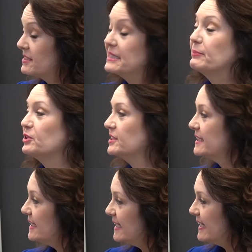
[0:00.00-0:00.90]
dibbled,
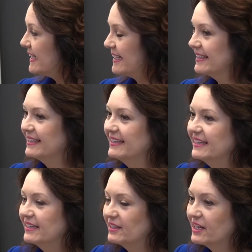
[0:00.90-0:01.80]

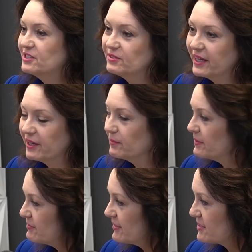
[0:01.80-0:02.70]
and I do
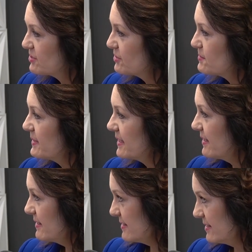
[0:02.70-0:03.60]
help investors, but
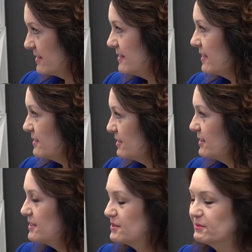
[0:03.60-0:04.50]
not
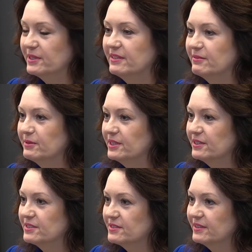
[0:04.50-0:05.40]
nearly as what
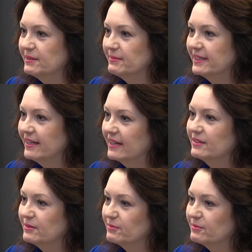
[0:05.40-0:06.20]
you're doing. But yeah.